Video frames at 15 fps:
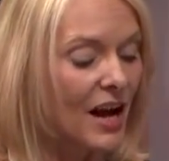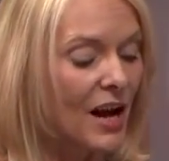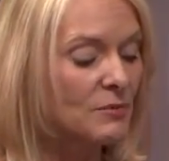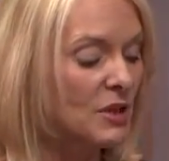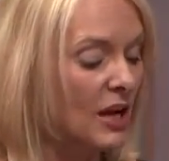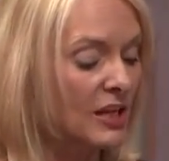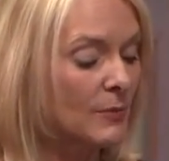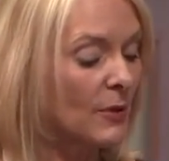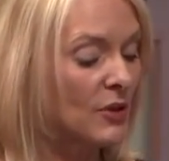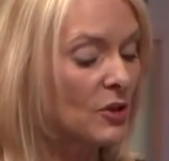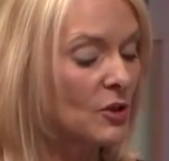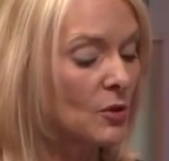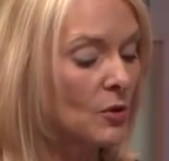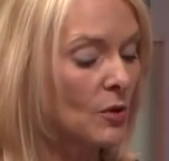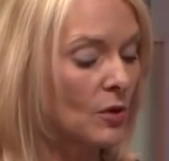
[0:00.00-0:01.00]
Uh, talk about the
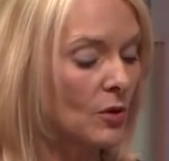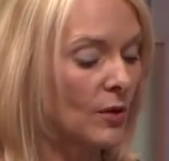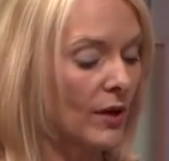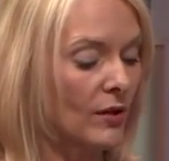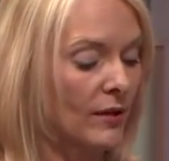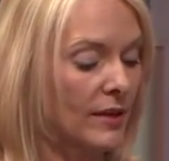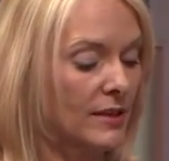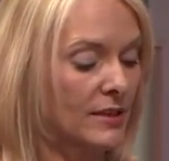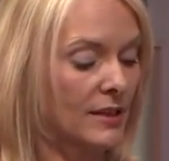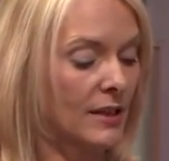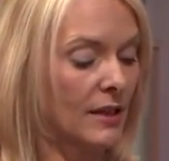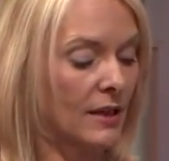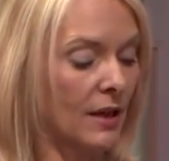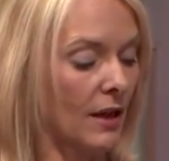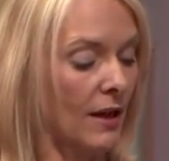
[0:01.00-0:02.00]
new Greater
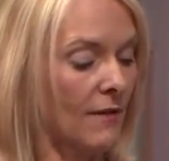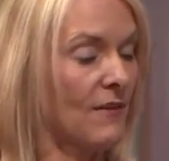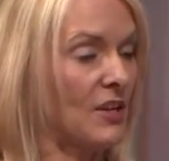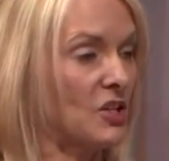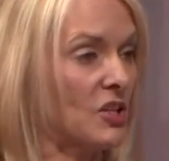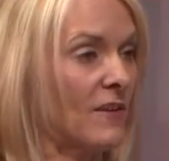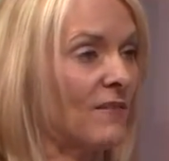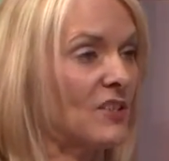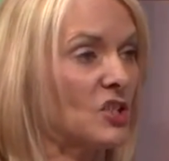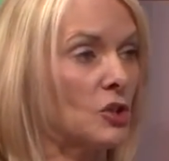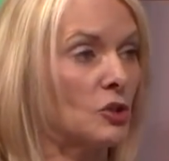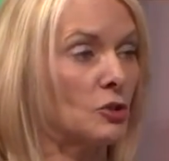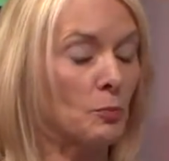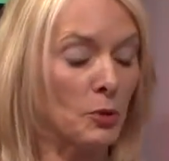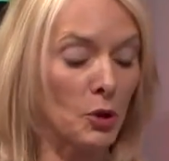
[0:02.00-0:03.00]
Lansing Convention and
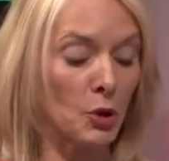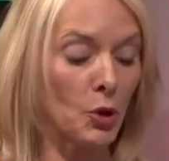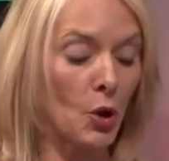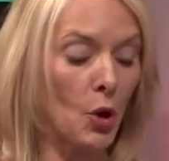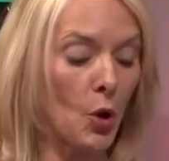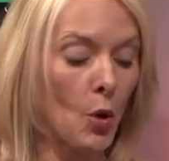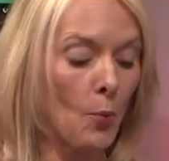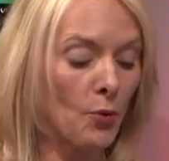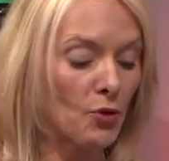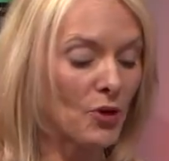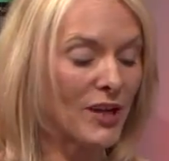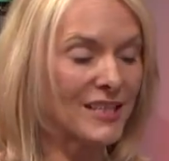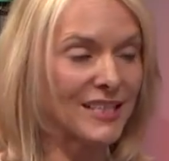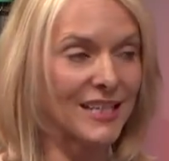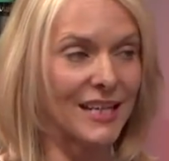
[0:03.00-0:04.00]
Visitor Bureau
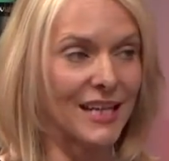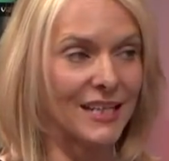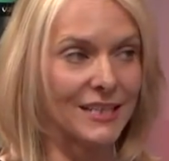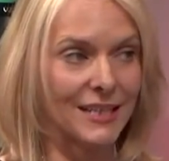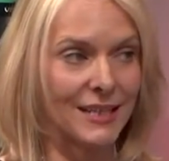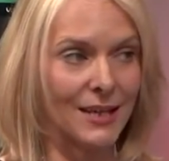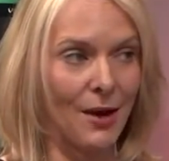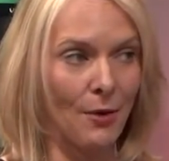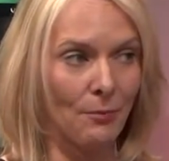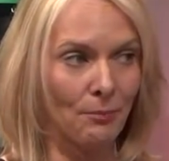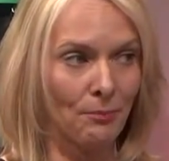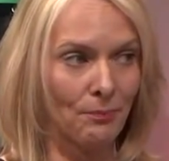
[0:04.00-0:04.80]
president and CEO.